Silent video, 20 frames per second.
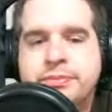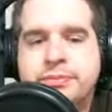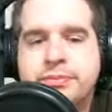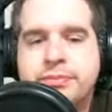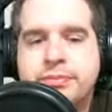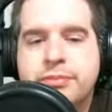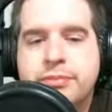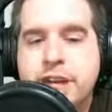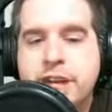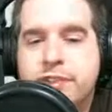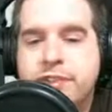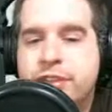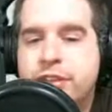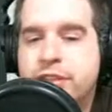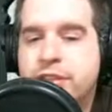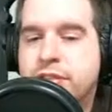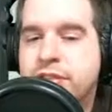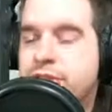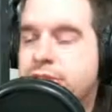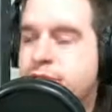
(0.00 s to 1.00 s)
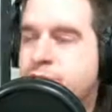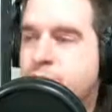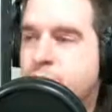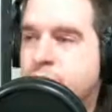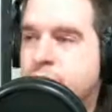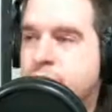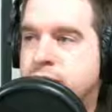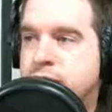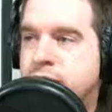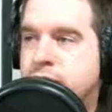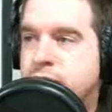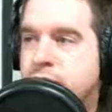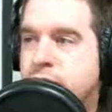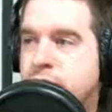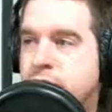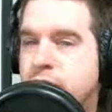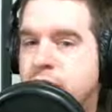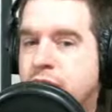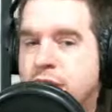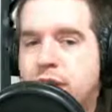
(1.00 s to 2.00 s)
Battlefield 4
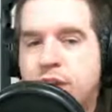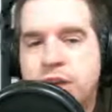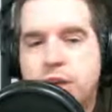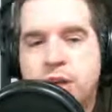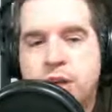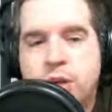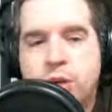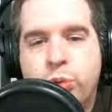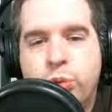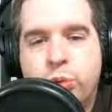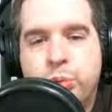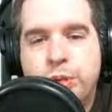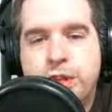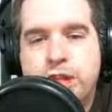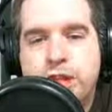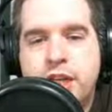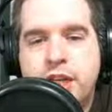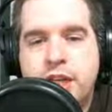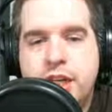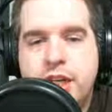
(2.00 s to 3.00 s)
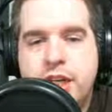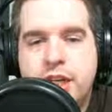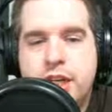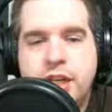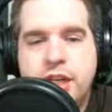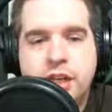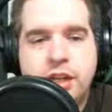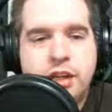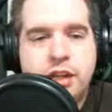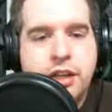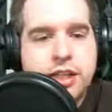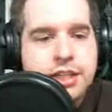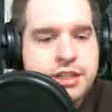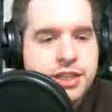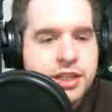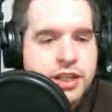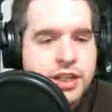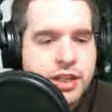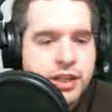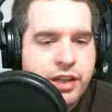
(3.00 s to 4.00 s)
will be, let's
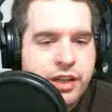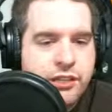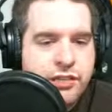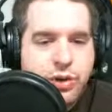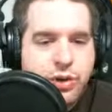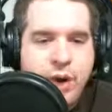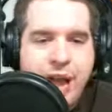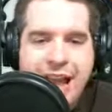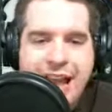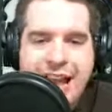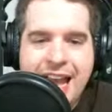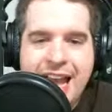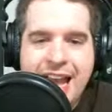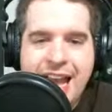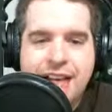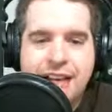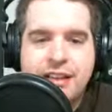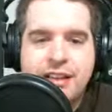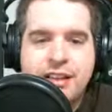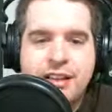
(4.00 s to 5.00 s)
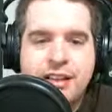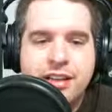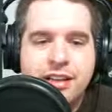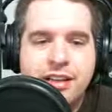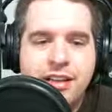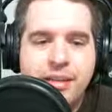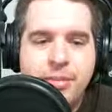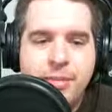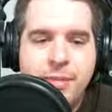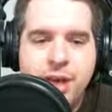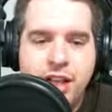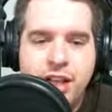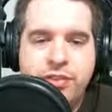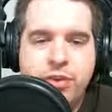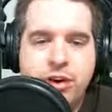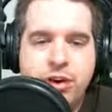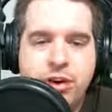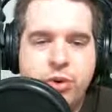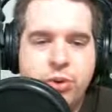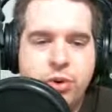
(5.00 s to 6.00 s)
see, if you had Medal of
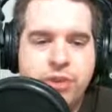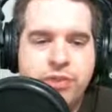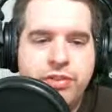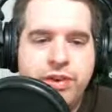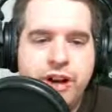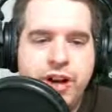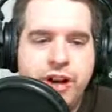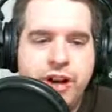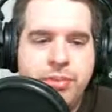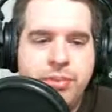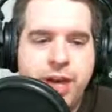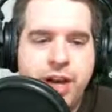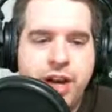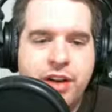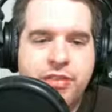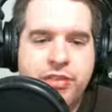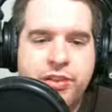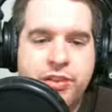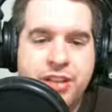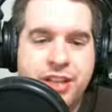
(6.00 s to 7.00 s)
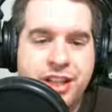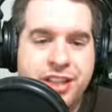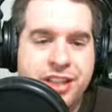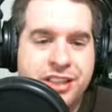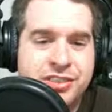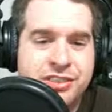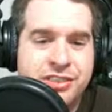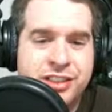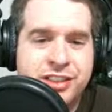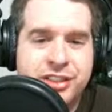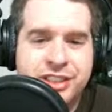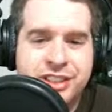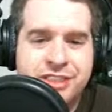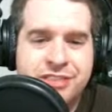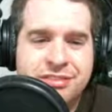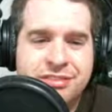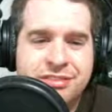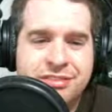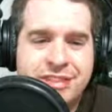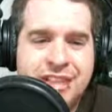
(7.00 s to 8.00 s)
Honor Warfighter, Battlefield Deluxe
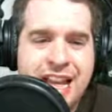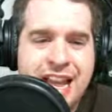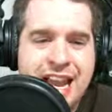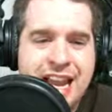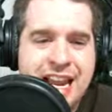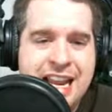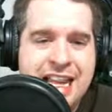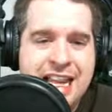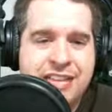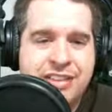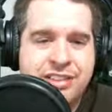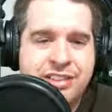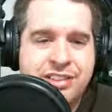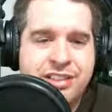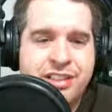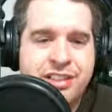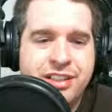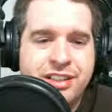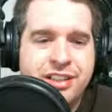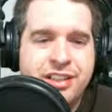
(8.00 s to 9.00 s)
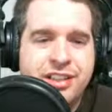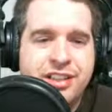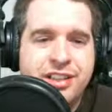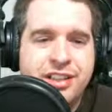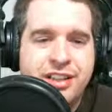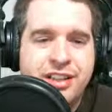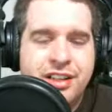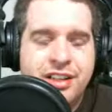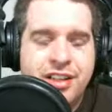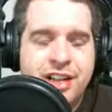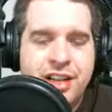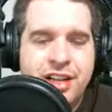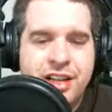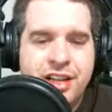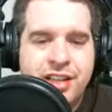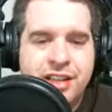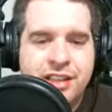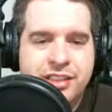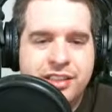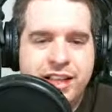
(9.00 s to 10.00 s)
version, and
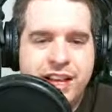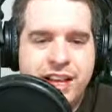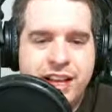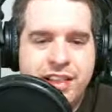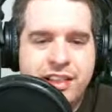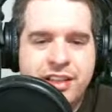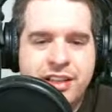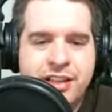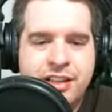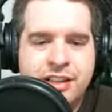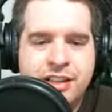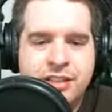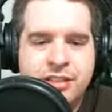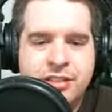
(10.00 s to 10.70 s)
like the,